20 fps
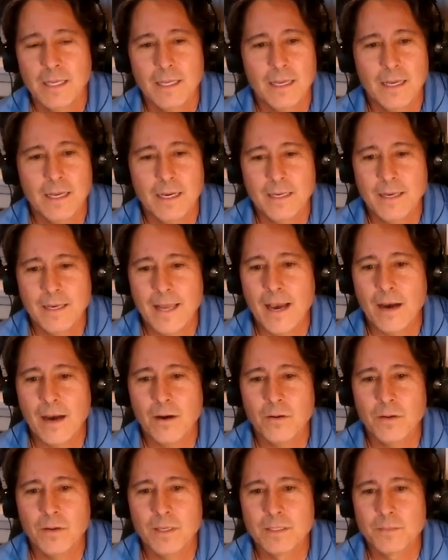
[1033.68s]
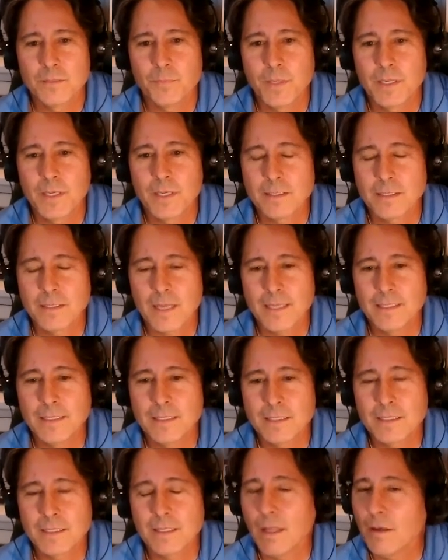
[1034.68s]
now. It's because I
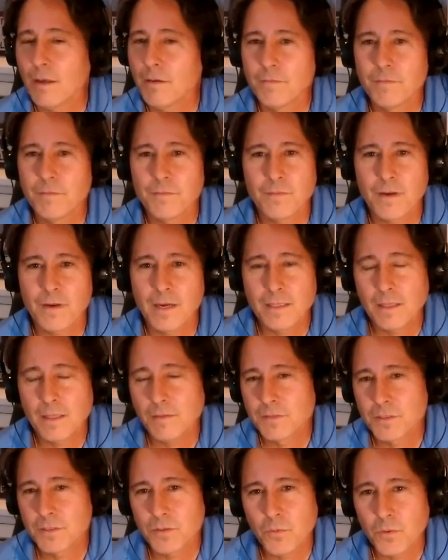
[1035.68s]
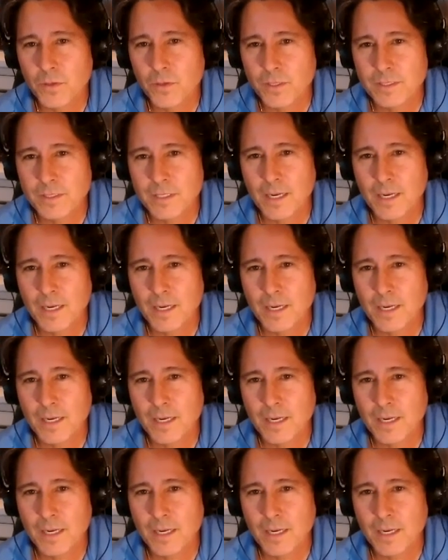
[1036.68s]
love stories,